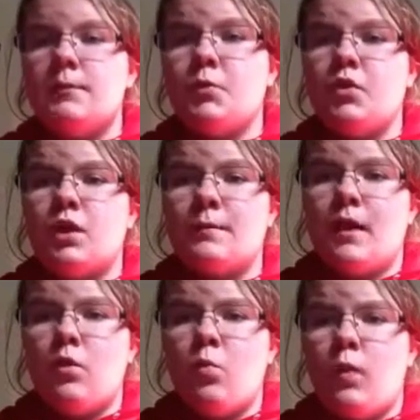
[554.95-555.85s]
It will come
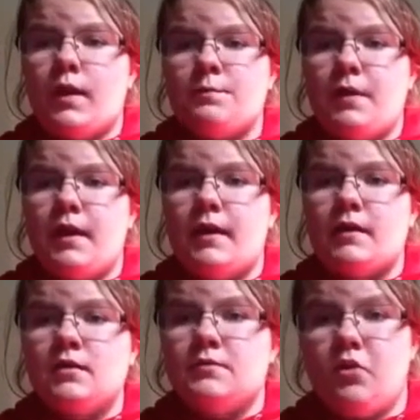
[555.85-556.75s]
out white
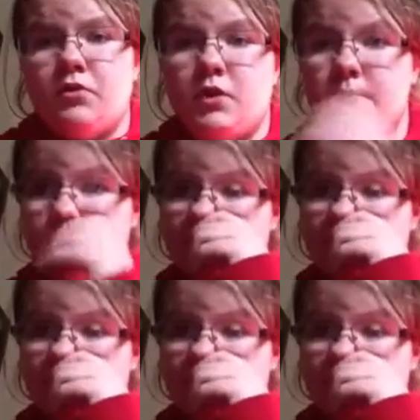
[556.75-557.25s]
by default, though.